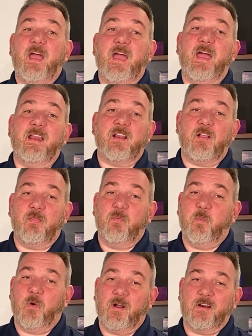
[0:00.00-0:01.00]
and
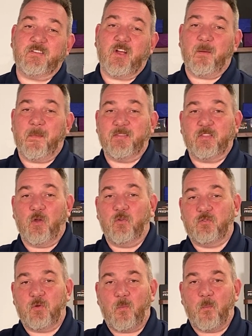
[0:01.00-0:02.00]
we're going to talk about
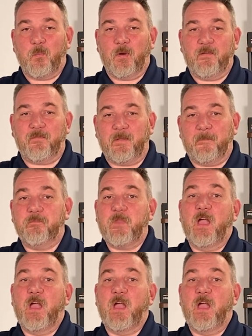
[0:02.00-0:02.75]
those briefly.